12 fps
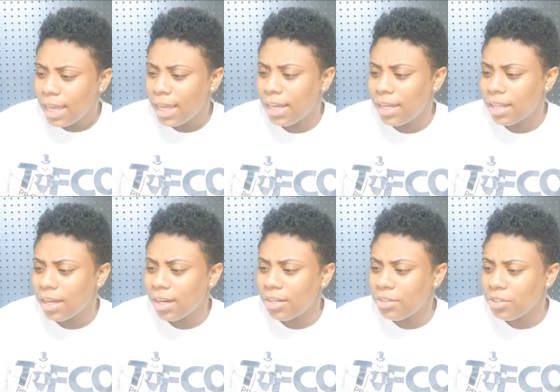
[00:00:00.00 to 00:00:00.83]
and
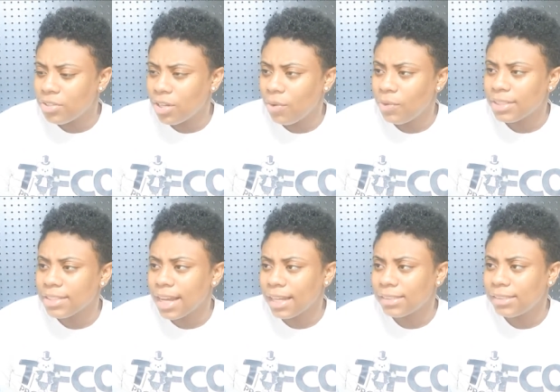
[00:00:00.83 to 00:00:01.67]
the undertone is
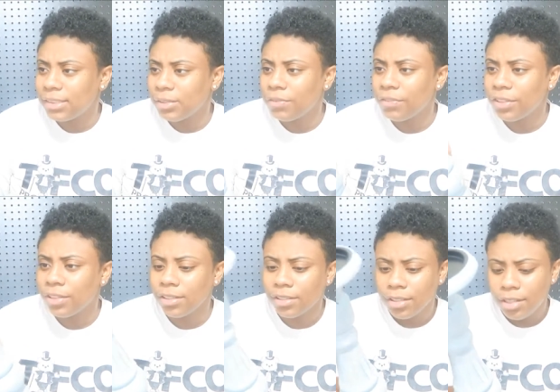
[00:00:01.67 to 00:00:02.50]
like a
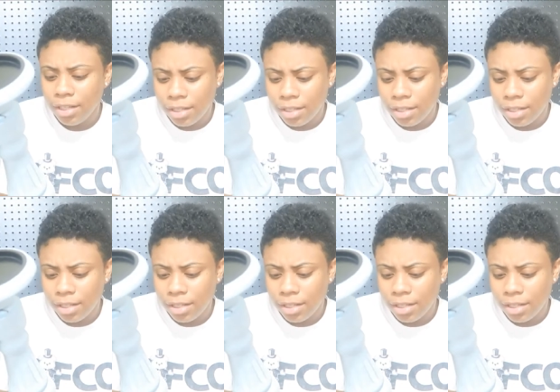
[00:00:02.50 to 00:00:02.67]
silver